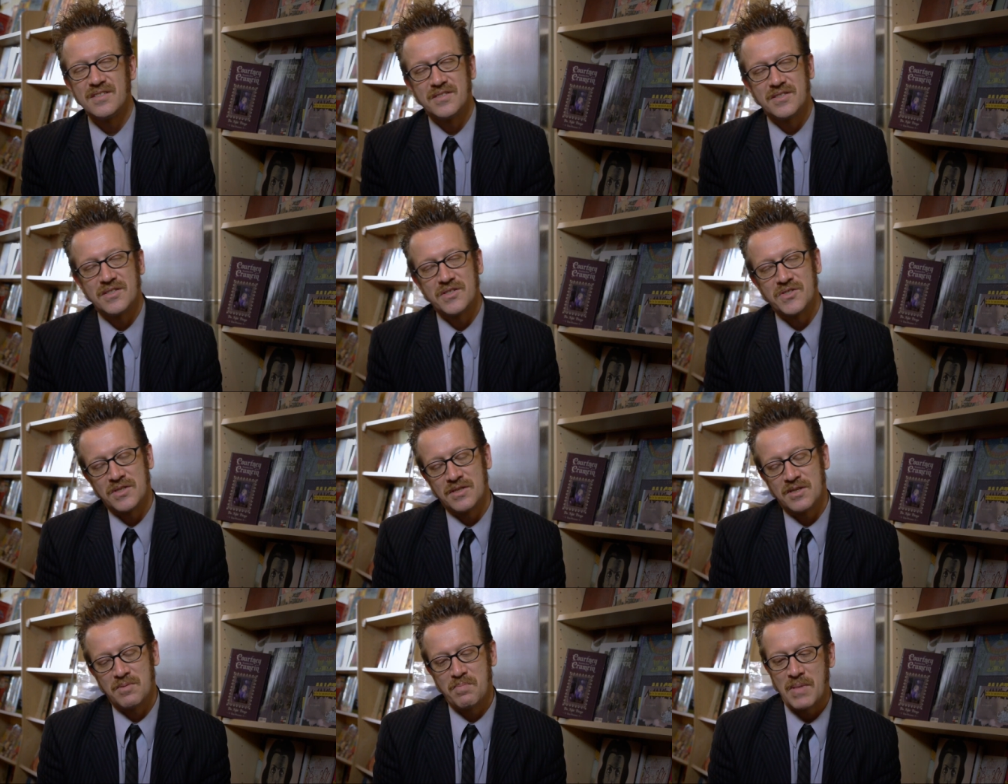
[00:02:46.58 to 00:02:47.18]

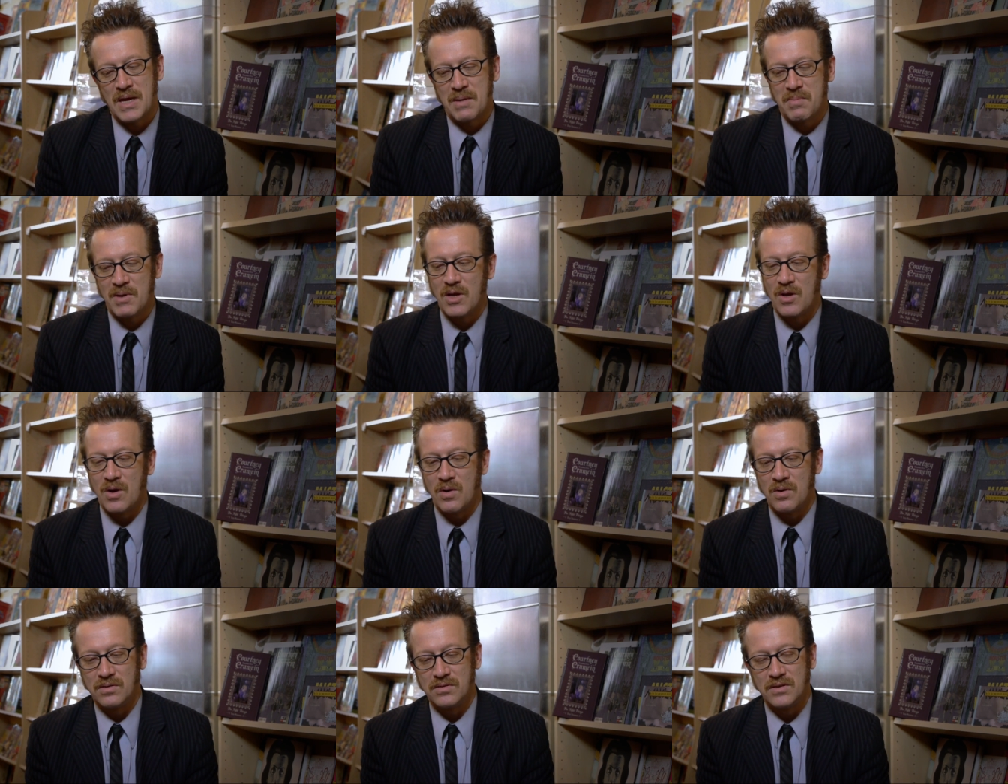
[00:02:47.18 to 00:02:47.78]
decision to maybe
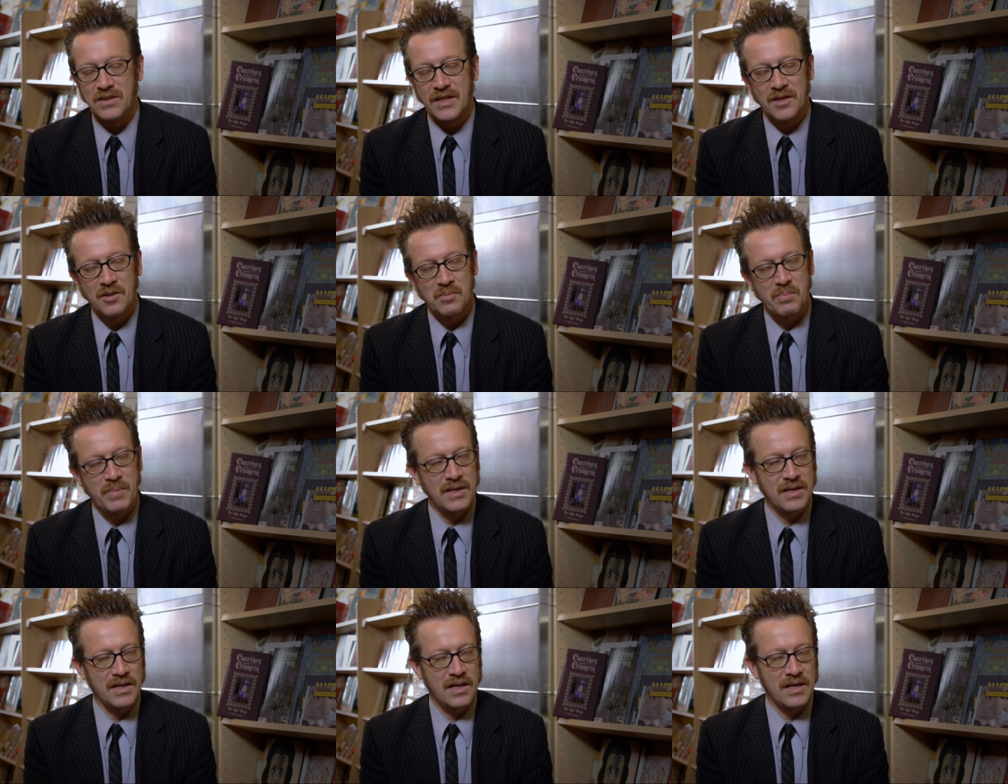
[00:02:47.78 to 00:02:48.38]
go a little
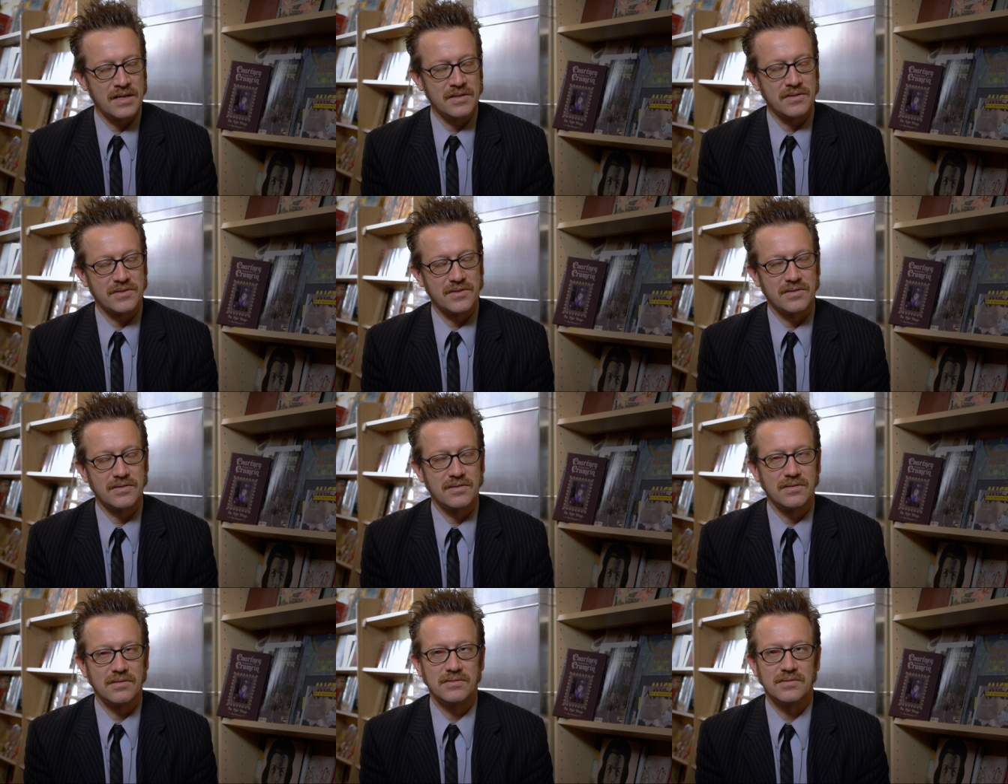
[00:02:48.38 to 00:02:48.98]
bit
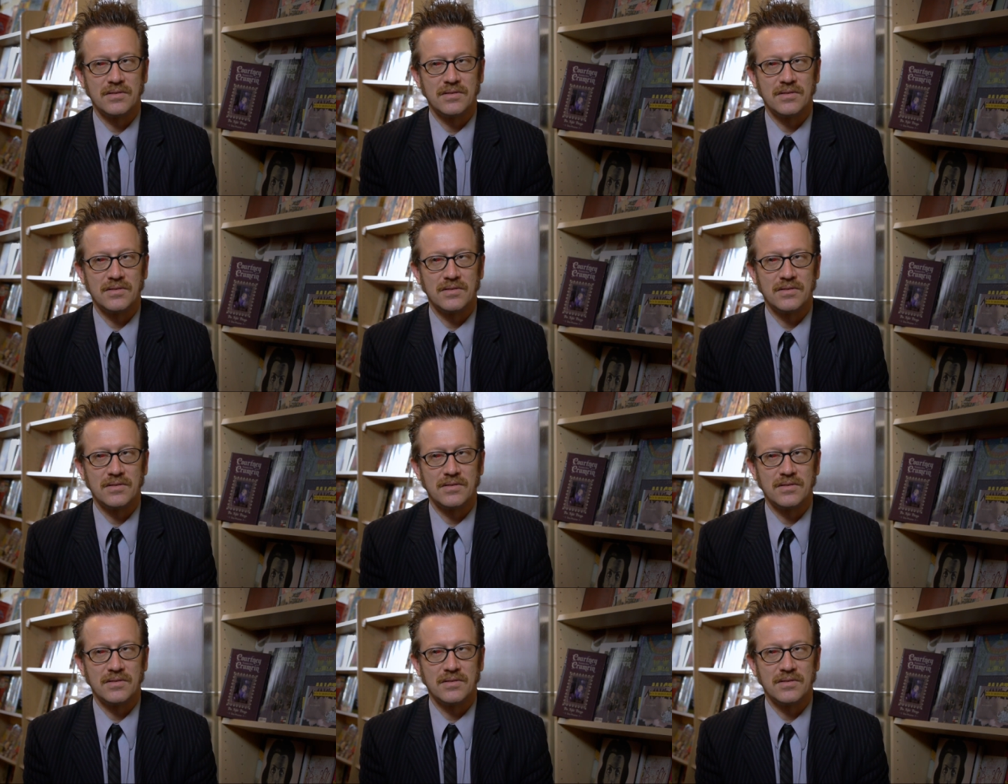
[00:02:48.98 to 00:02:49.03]
against